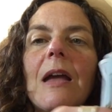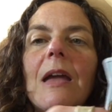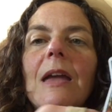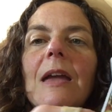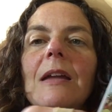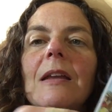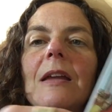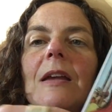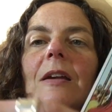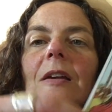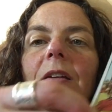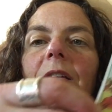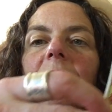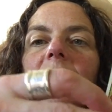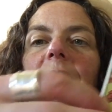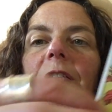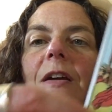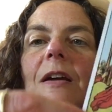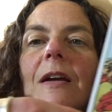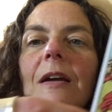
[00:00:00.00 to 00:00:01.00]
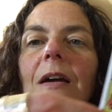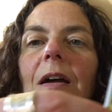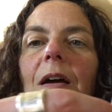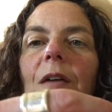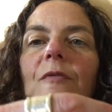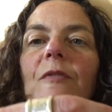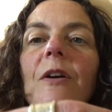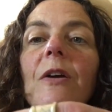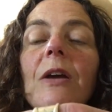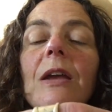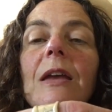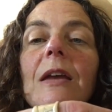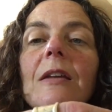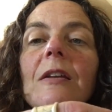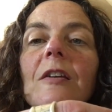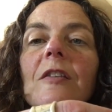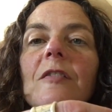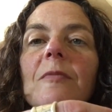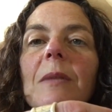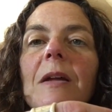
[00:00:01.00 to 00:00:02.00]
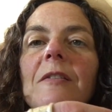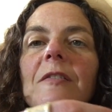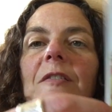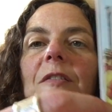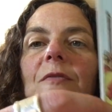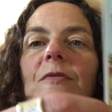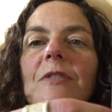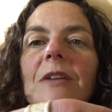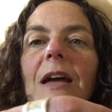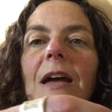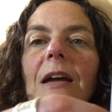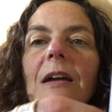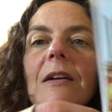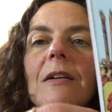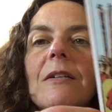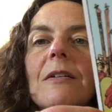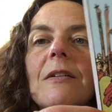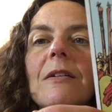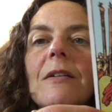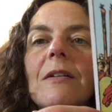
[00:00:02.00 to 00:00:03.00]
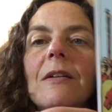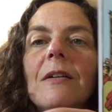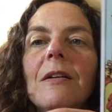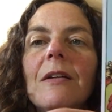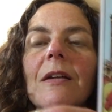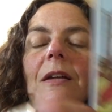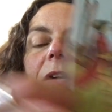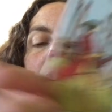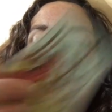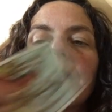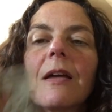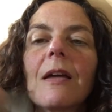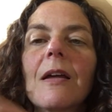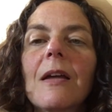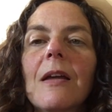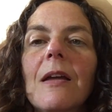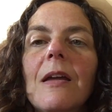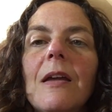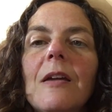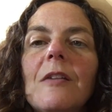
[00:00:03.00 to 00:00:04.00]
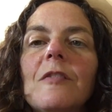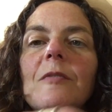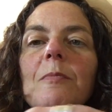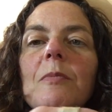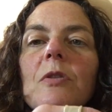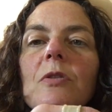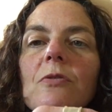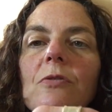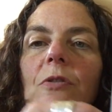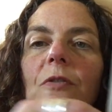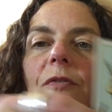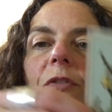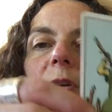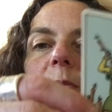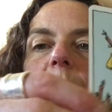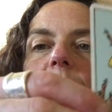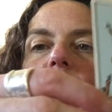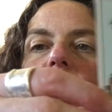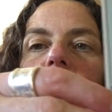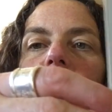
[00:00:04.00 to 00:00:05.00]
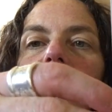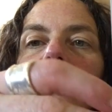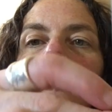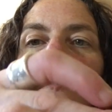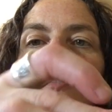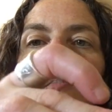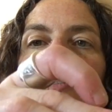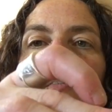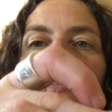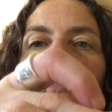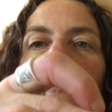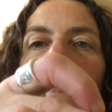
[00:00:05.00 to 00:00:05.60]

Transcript: It is a very inexpensive deck. It's beautifully produced.